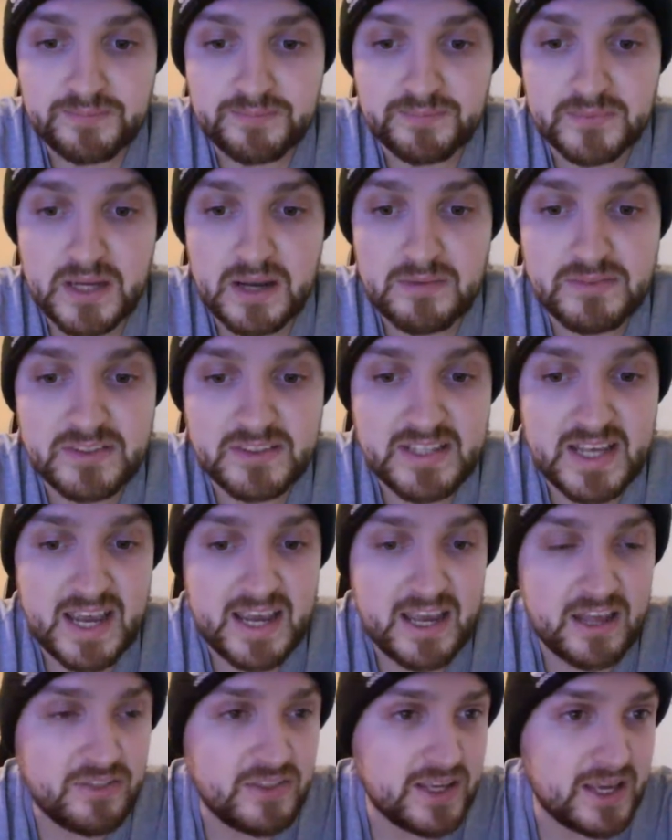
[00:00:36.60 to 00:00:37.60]
I have to say,
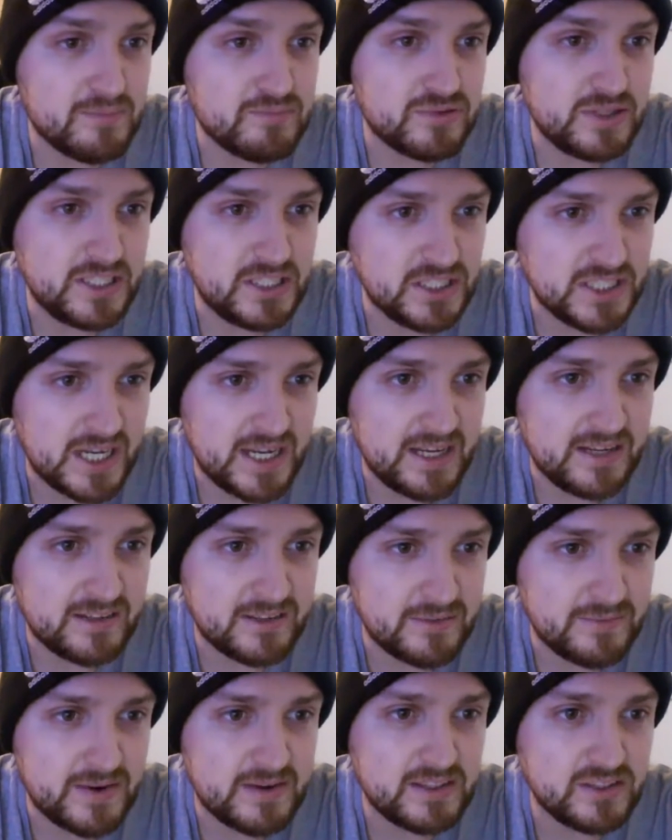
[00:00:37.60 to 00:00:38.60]
I think Appreciated is
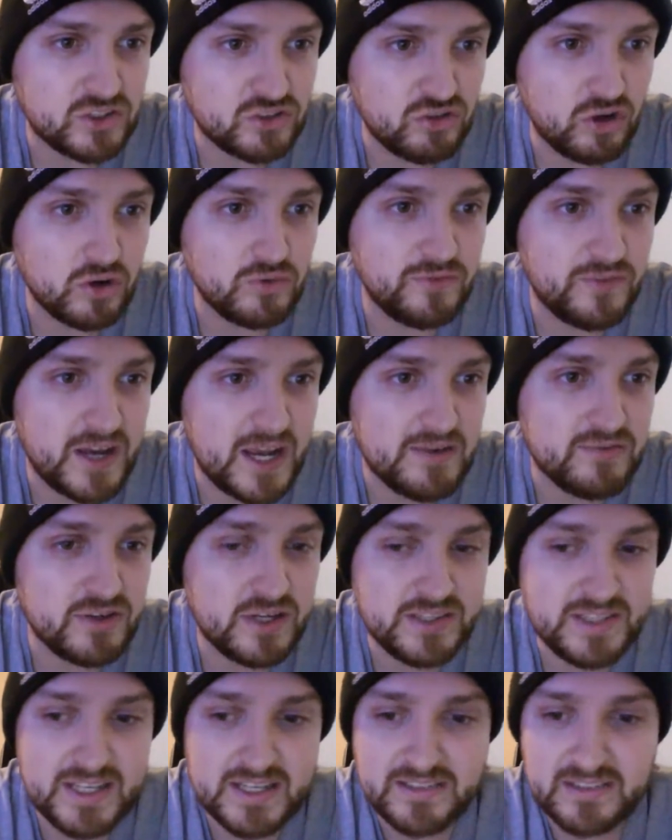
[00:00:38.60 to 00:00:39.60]
the very strong favourite
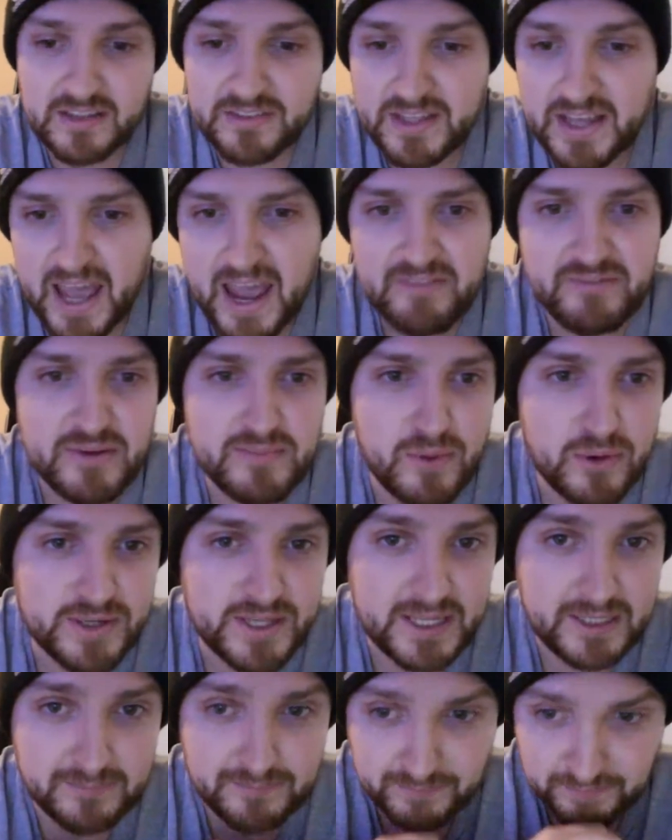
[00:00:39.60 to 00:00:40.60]
in this. I think
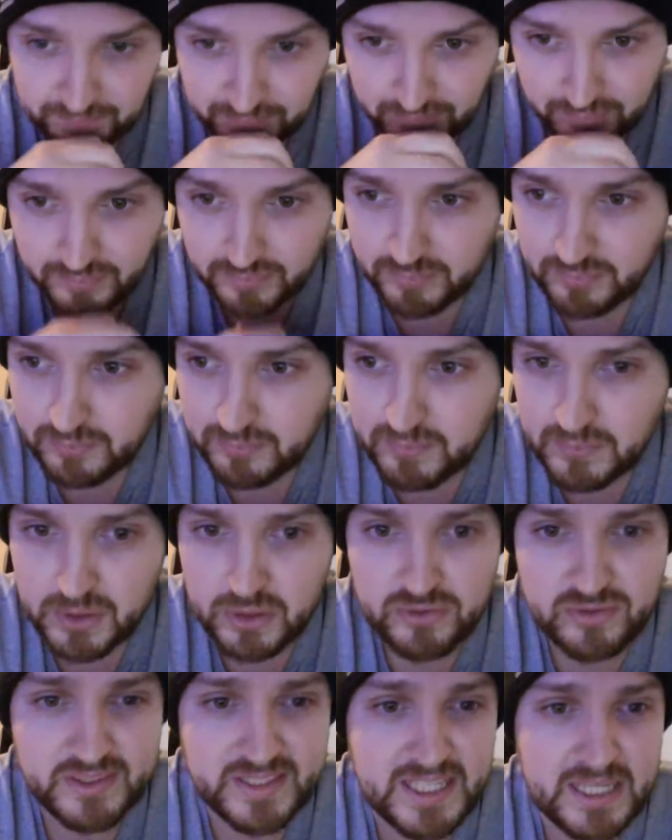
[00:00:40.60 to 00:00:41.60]
everybody
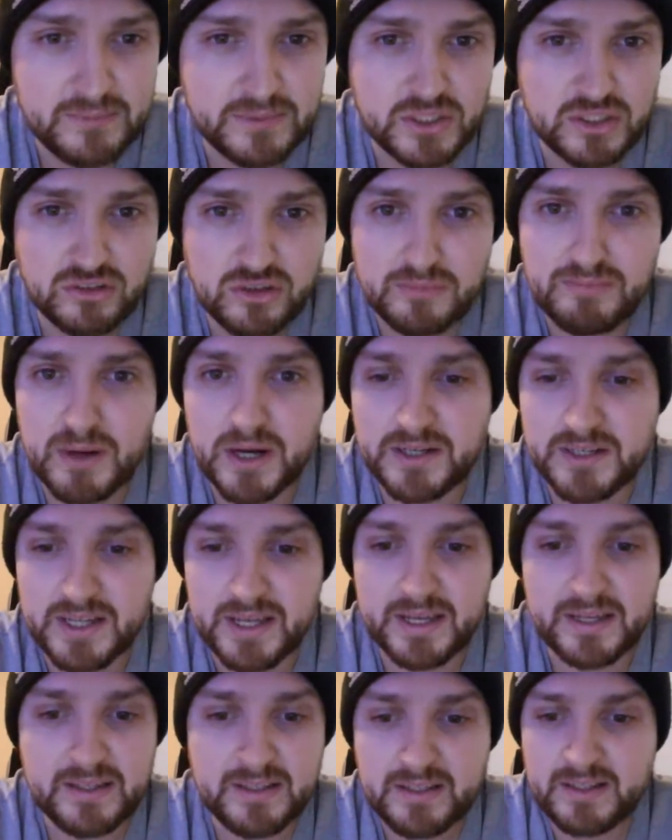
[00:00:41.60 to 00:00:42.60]
who's a tipster or a
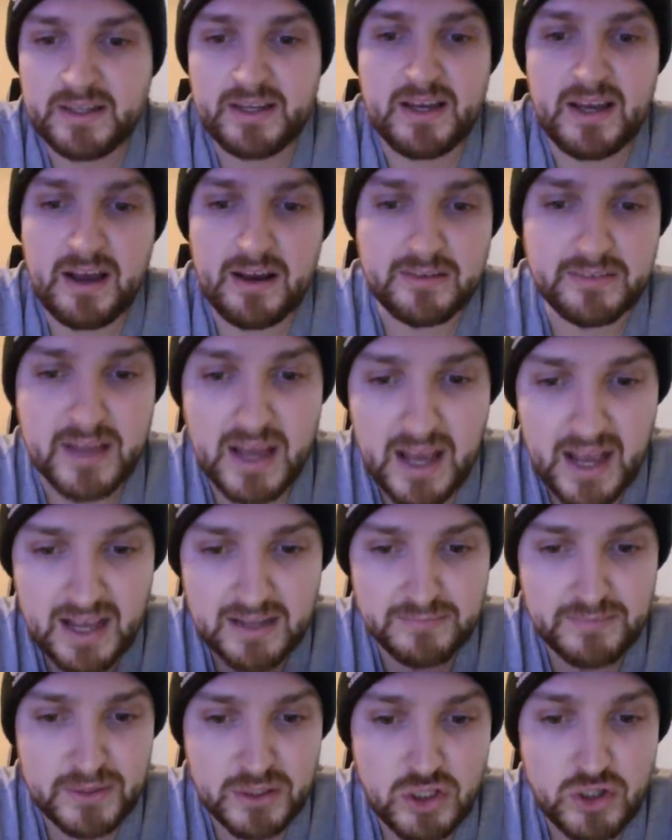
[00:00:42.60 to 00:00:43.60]
pundit has
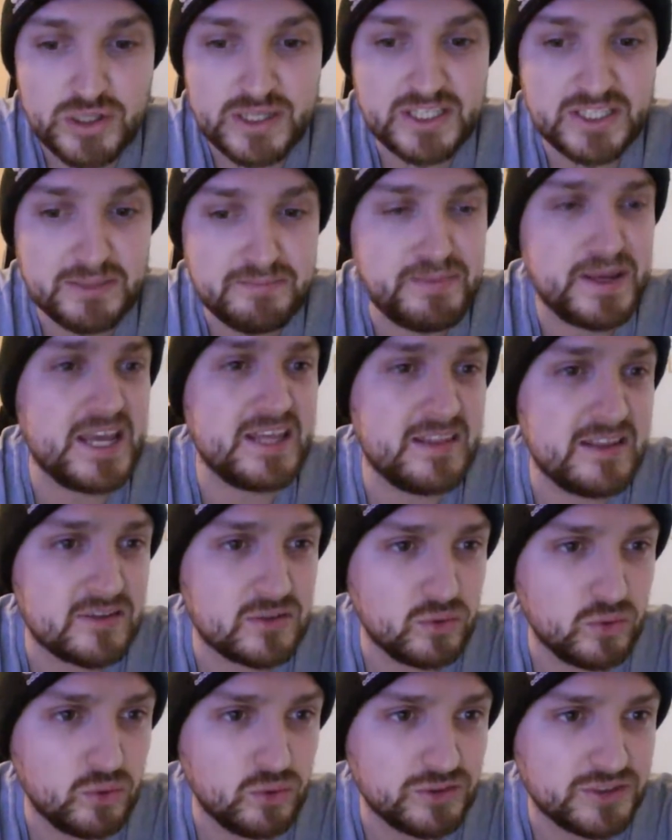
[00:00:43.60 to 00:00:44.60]
been looking to beat this
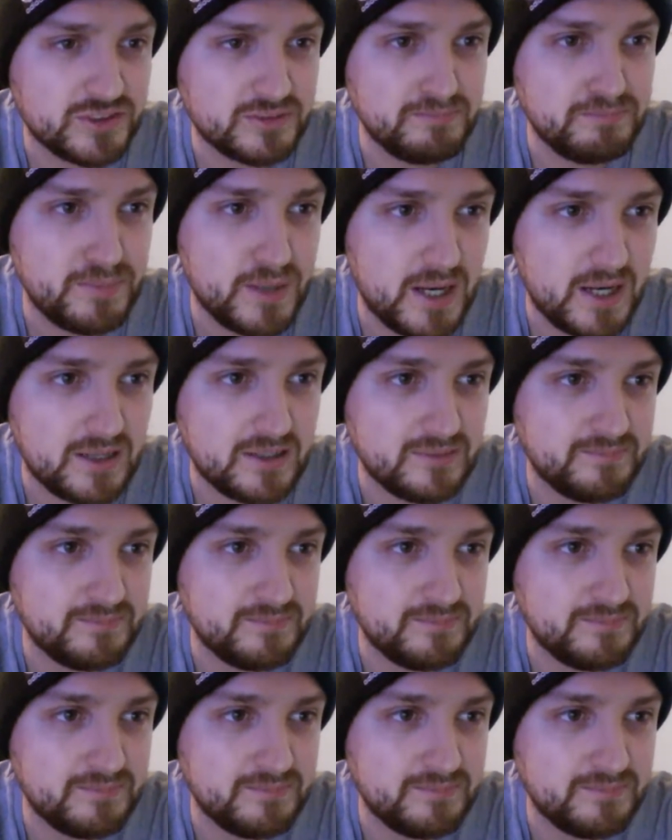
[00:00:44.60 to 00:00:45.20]
horse, but